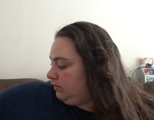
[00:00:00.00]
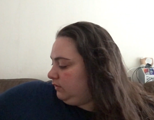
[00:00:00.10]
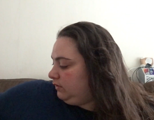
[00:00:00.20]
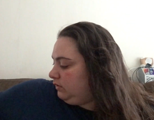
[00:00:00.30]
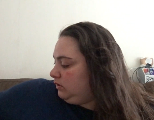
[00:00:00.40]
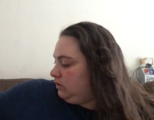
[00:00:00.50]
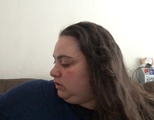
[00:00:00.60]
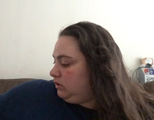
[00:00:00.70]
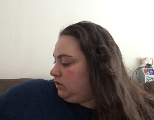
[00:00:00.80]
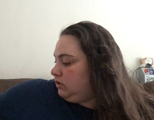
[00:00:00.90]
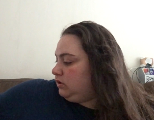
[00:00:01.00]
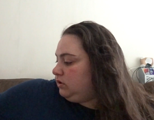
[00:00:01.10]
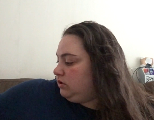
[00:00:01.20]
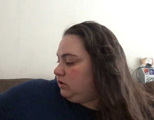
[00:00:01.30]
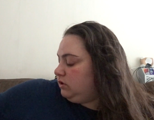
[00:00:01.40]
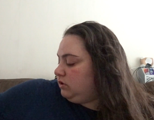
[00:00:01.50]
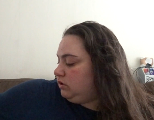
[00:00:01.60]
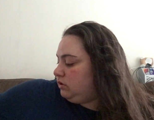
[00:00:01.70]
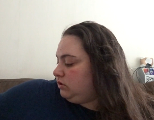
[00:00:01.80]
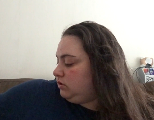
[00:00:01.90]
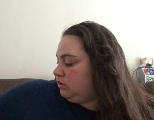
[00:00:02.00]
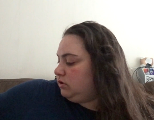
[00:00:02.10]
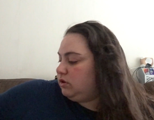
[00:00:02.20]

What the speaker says: (silence)